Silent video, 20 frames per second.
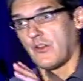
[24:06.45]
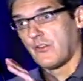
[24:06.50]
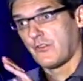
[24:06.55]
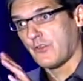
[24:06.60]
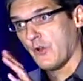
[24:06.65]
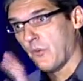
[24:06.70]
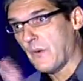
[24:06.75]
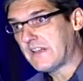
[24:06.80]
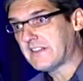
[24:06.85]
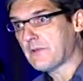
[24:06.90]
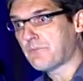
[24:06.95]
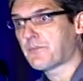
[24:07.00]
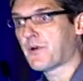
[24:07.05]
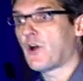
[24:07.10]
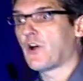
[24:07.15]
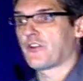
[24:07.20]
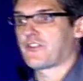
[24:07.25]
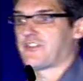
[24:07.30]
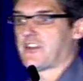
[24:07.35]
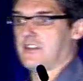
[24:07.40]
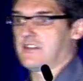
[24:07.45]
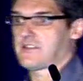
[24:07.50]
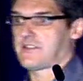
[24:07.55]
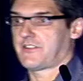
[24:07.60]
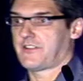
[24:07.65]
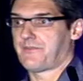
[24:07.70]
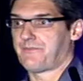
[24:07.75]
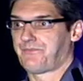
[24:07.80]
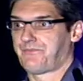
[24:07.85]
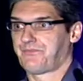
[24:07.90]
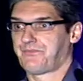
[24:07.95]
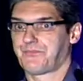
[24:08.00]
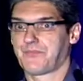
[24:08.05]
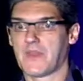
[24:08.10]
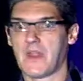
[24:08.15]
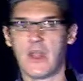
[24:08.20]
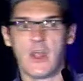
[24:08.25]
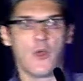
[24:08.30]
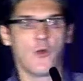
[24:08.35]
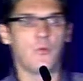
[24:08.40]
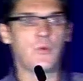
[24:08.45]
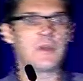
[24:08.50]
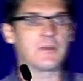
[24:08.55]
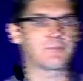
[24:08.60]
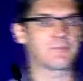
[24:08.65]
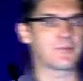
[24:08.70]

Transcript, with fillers: So with the project, we are